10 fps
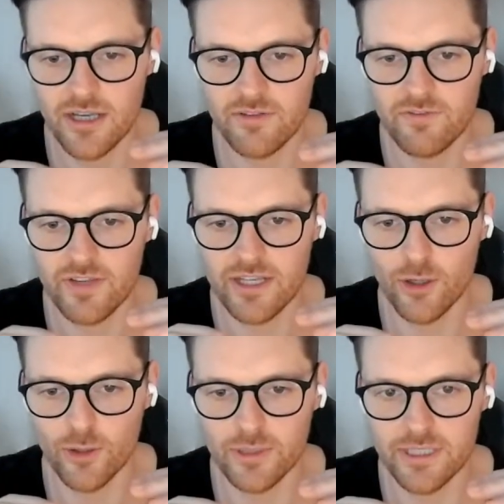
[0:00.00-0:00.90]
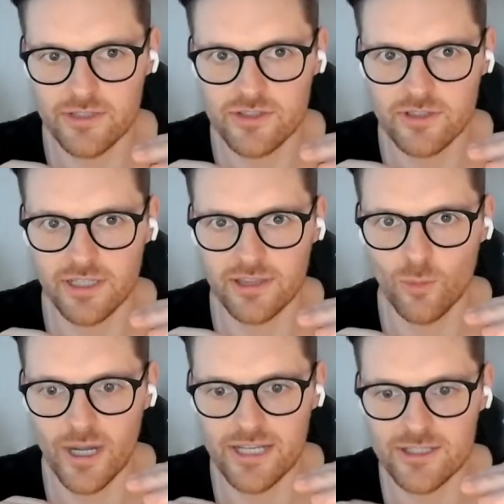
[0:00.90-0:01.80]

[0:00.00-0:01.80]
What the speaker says: feed only is like the way to